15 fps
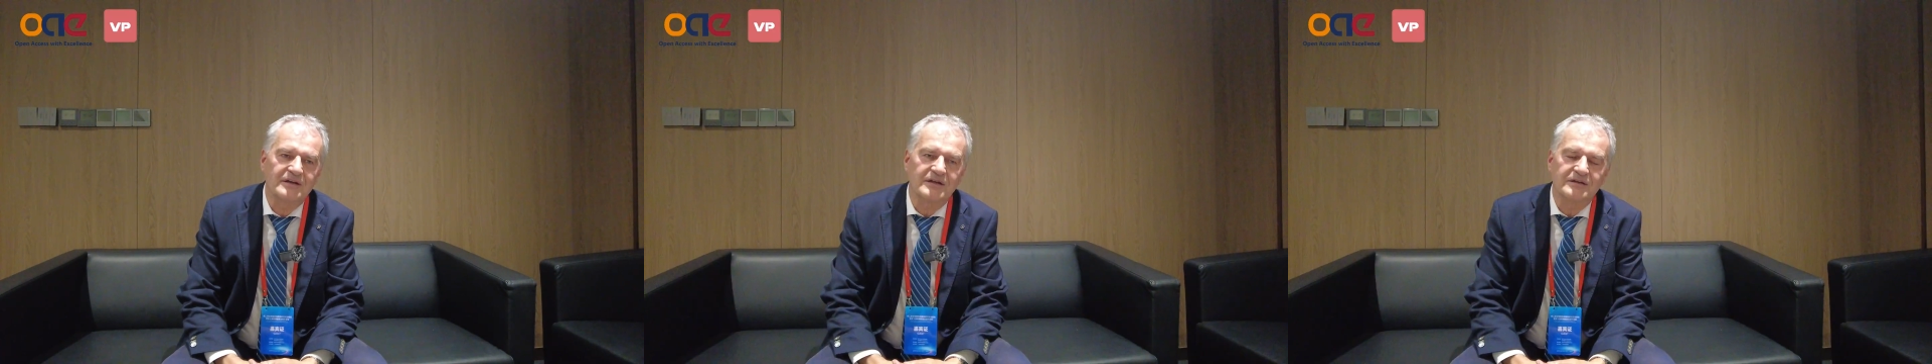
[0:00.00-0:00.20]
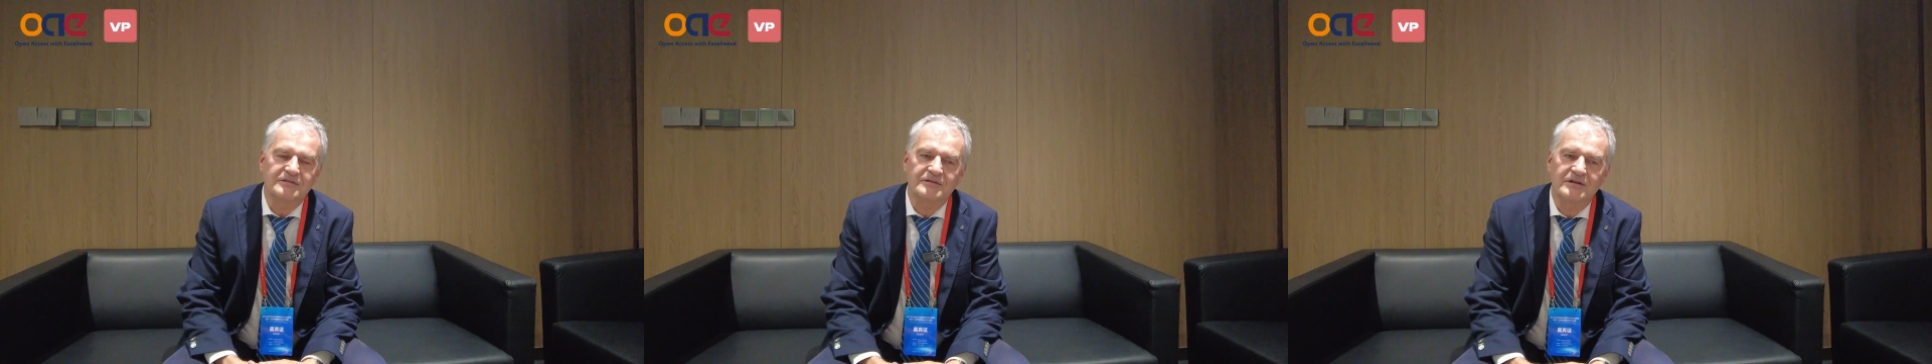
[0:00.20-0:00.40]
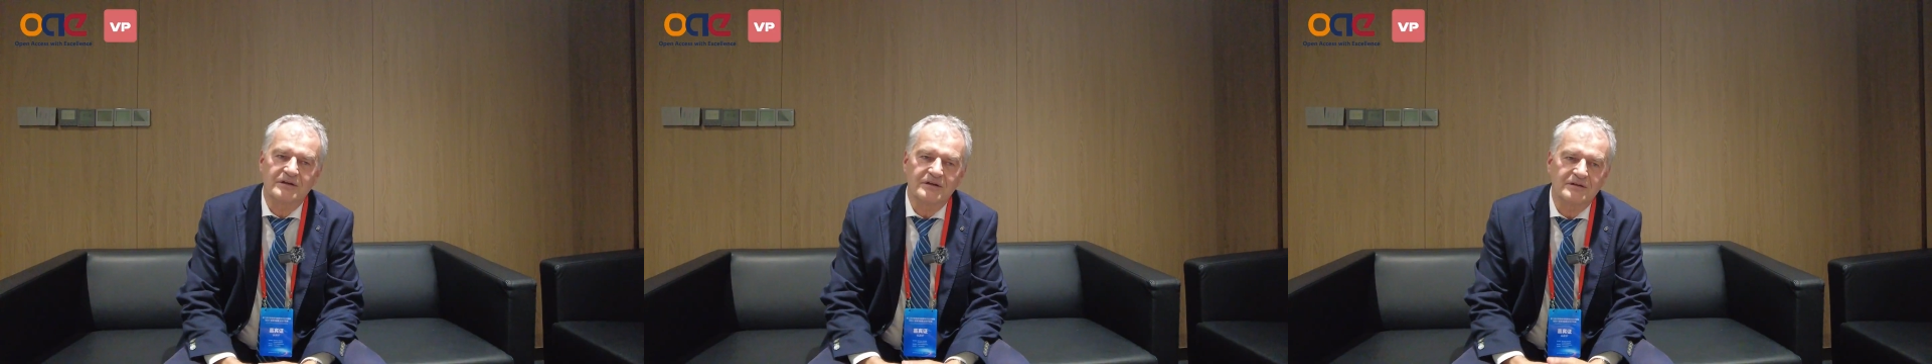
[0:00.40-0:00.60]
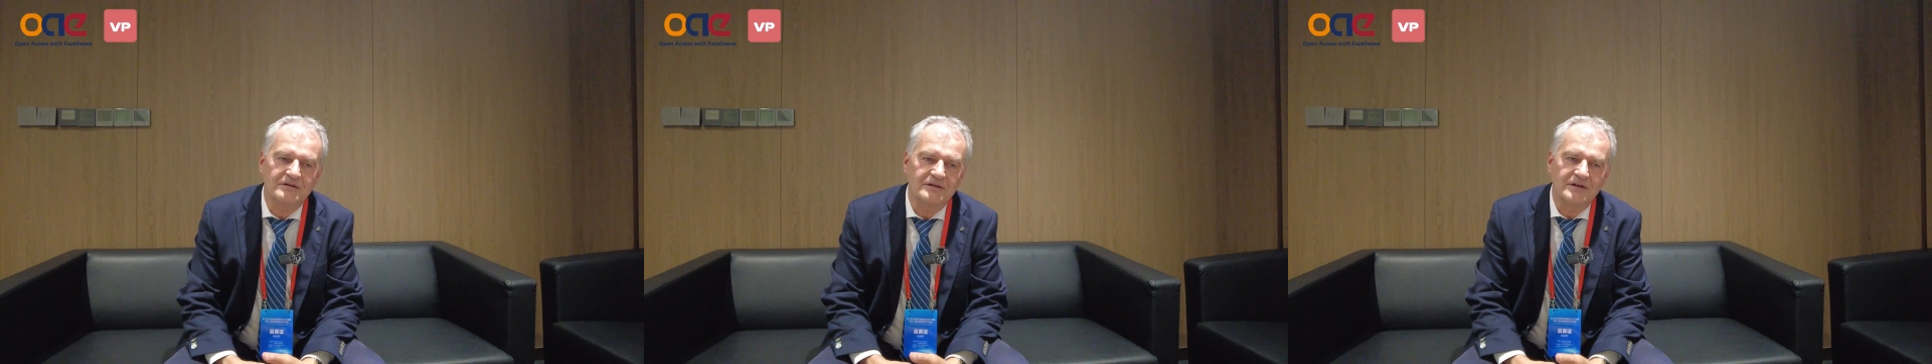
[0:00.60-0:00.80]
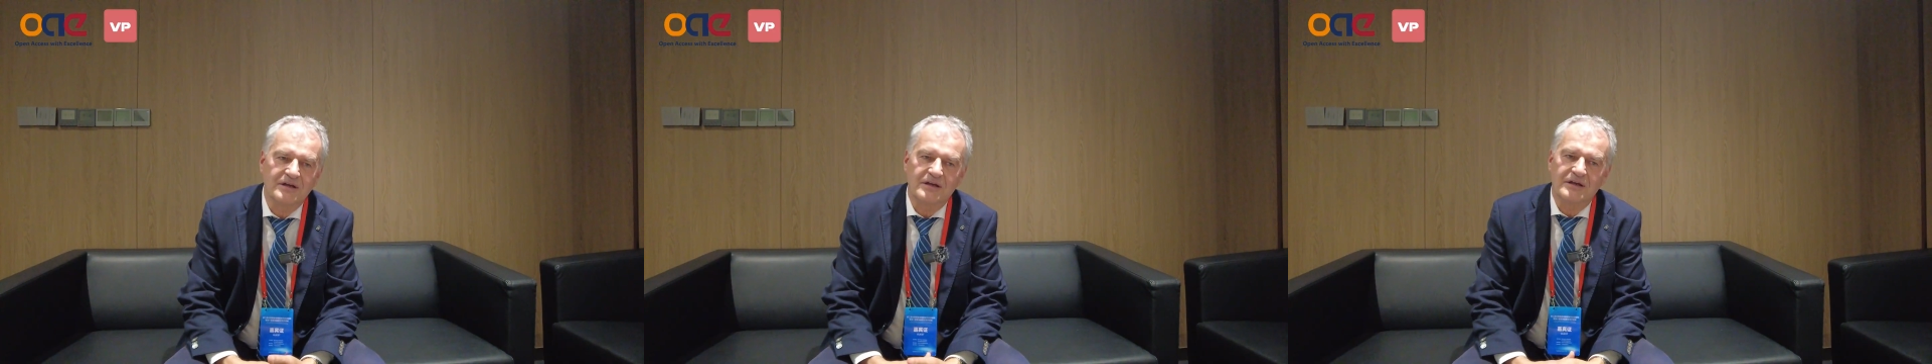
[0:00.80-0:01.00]

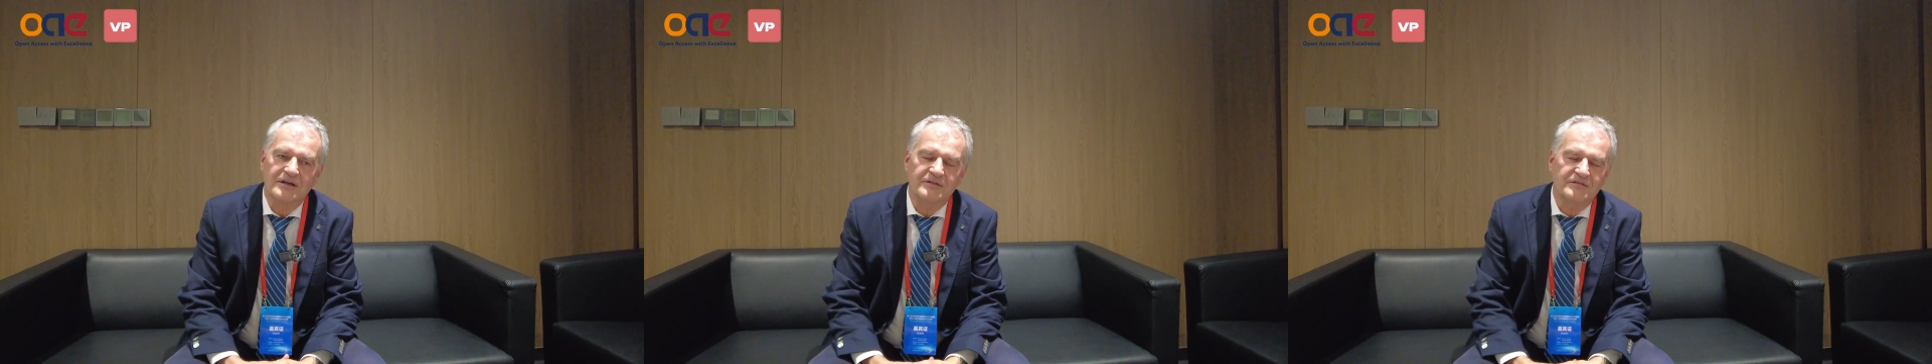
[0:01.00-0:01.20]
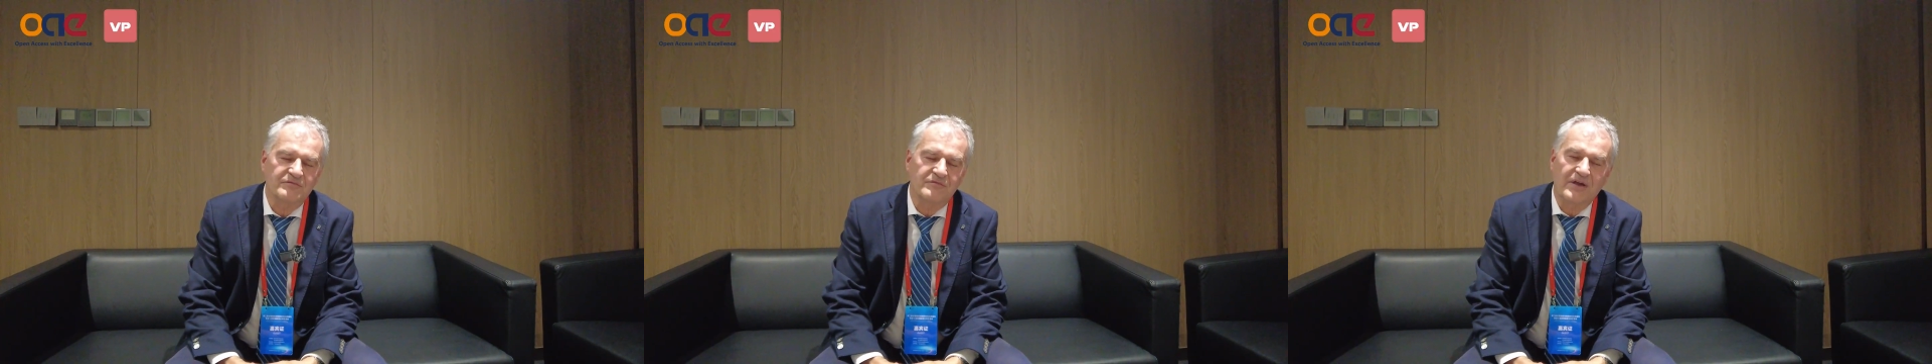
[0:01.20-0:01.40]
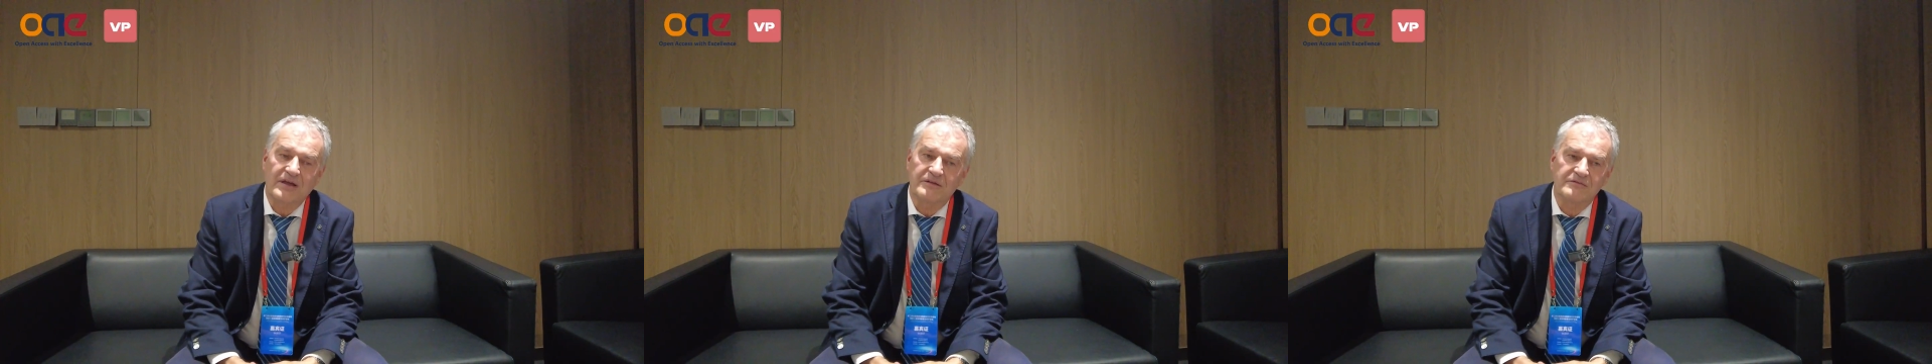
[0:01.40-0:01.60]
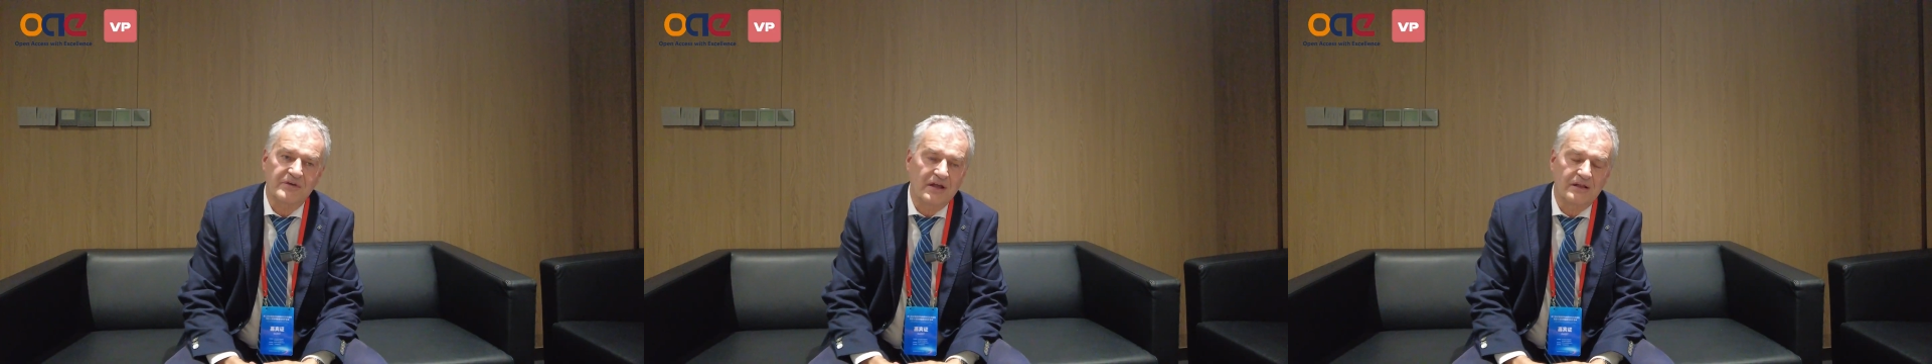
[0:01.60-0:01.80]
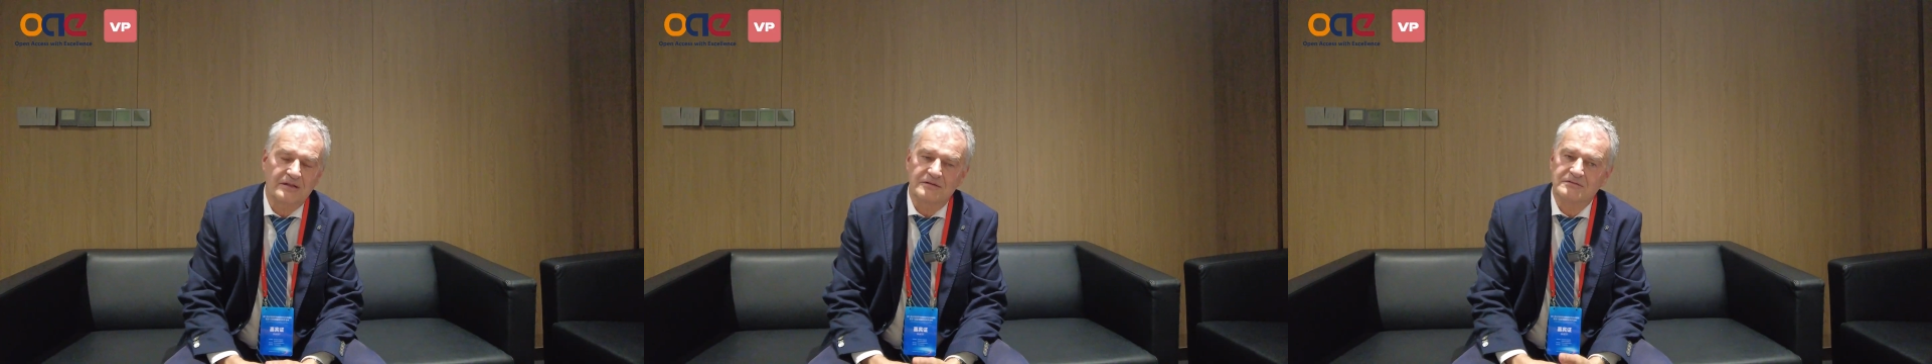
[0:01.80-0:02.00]
it's very
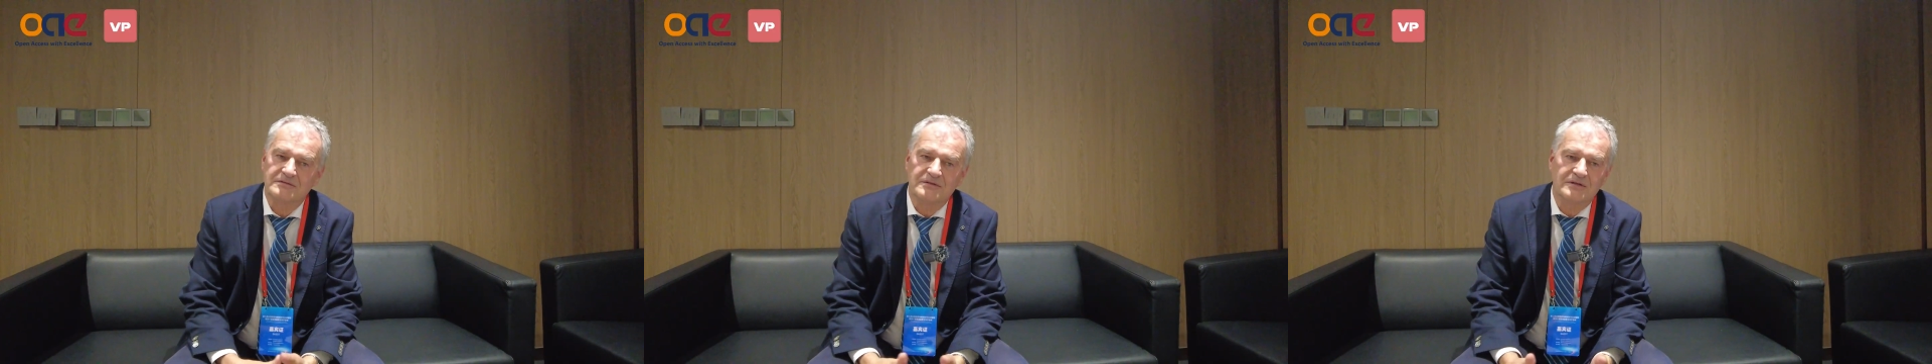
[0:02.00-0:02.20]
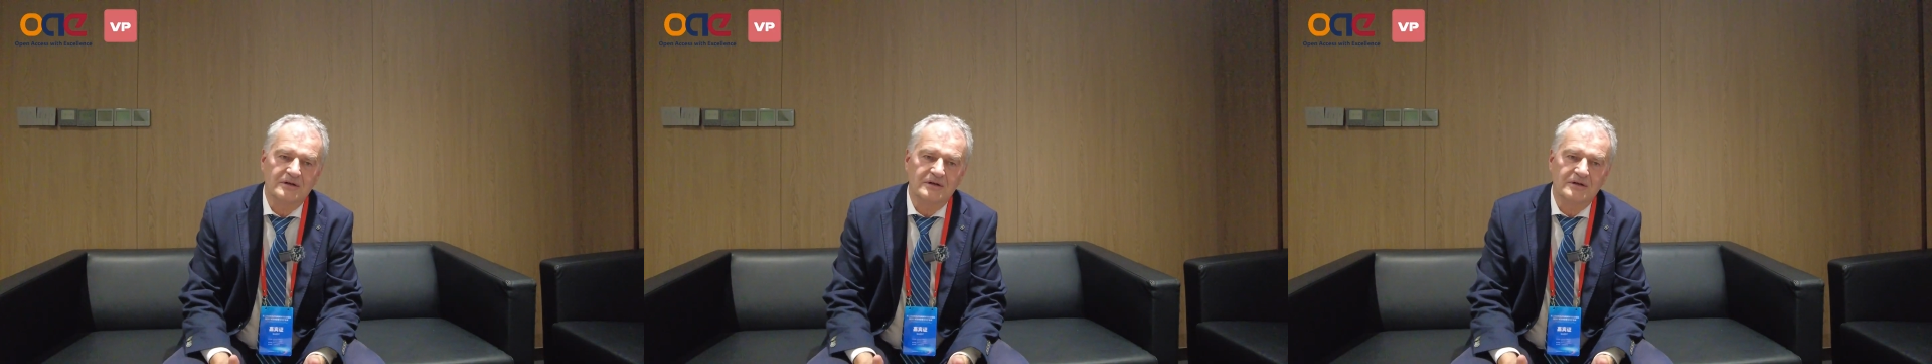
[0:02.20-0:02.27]
well